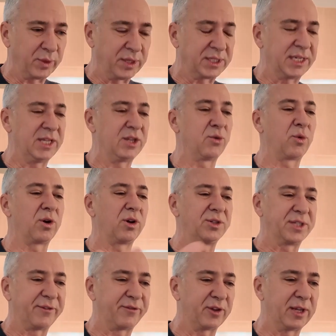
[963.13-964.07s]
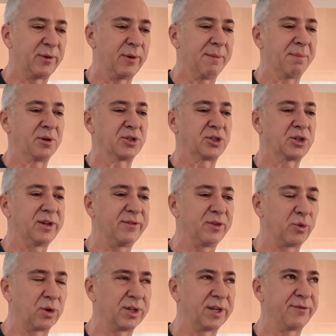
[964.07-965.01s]
We see the world differently. We perceive
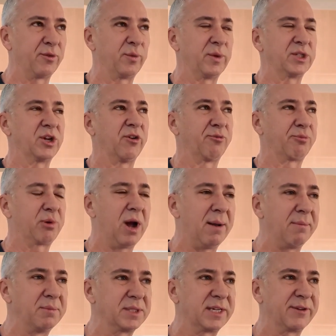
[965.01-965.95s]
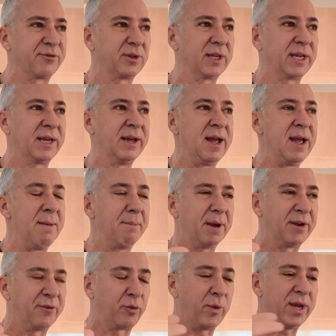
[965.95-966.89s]
the world differently. We solve problems differently.
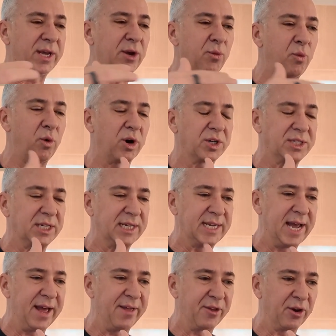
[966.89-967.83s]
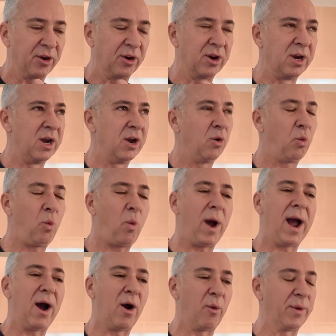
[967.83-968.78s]
But if we can work together,
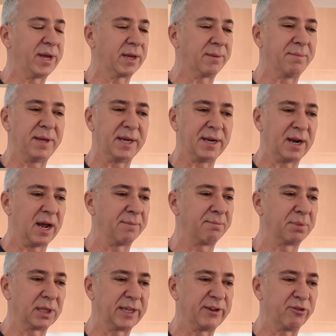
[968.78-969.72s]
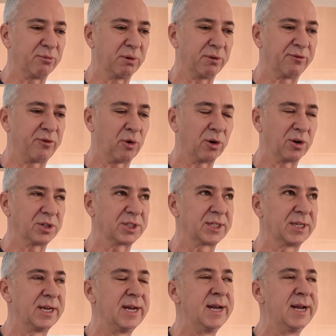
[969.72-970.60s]
wow, we can be an unbelievable force.